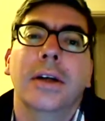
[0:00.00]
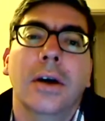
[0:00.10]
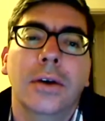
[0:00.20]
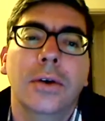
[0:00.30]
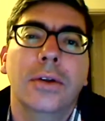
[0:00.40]

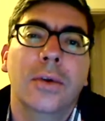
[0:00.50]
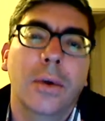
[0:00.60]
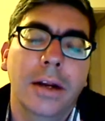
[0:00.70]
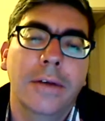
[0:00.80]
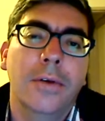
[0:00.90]
you know, a good
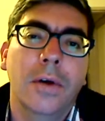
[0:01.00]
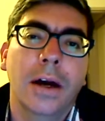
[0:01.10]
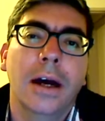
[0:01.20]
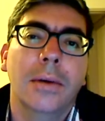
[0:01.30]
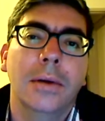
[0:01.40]

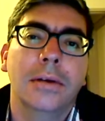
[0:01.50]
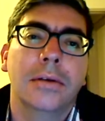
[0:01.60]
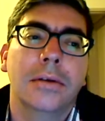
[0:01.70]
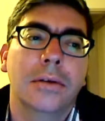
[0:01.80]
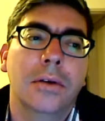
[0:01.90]
24
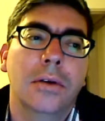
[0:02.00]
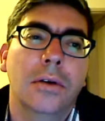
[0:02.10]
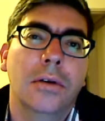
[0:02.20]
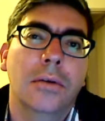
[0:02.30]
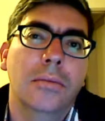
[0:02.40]
hours
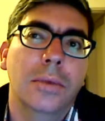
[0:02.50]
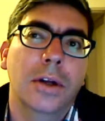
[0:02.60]
or,